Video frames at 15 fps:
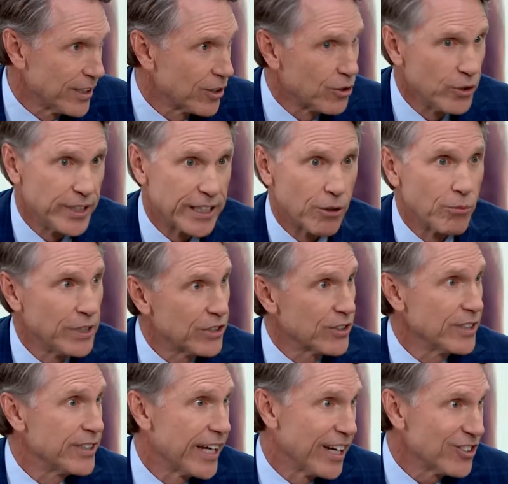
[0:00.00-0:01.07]
including a
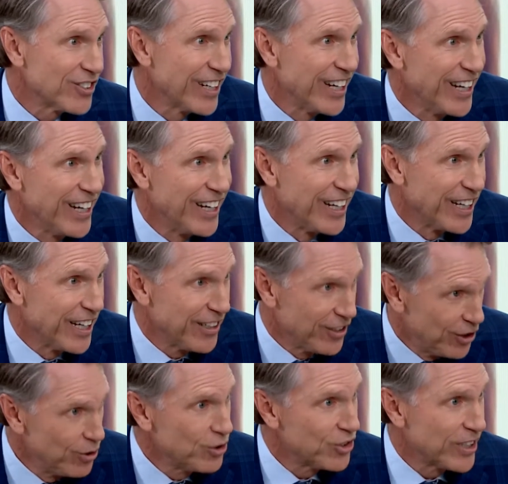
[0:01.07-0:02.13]
recent test at
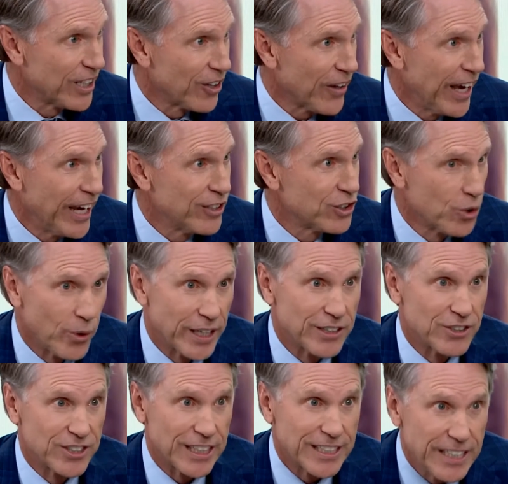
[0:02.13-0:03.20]
UCLA showing
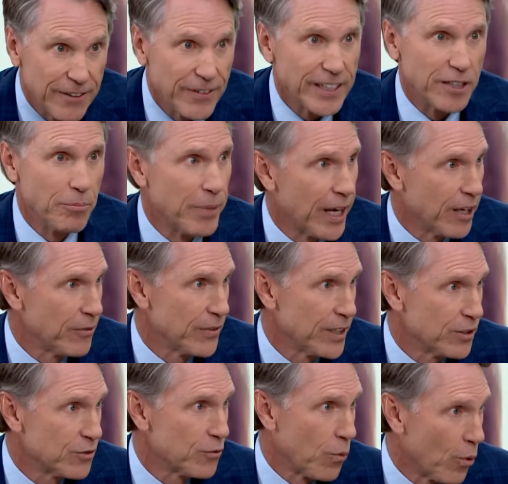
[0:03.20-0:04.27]
significant
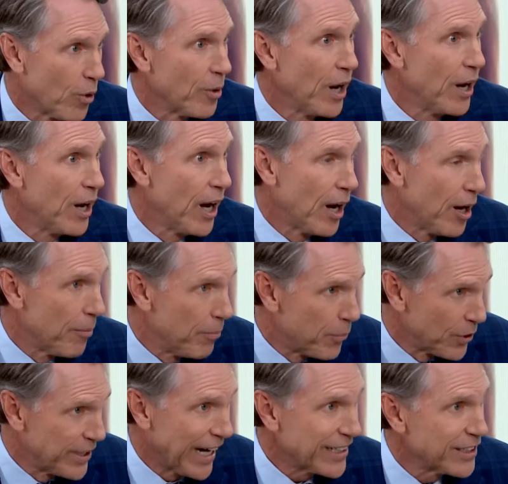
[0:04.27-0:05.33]
benefits for uh,
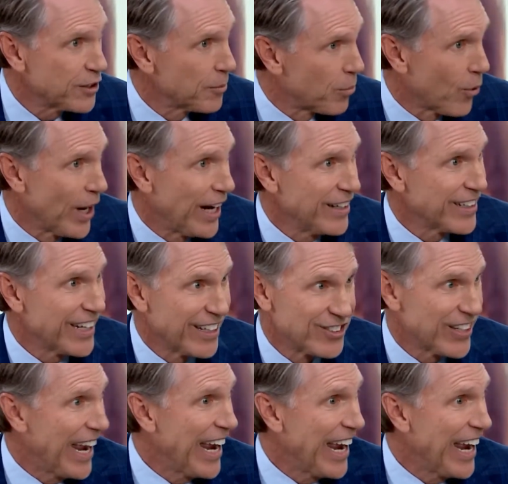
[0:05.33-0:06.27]
protecting the brain against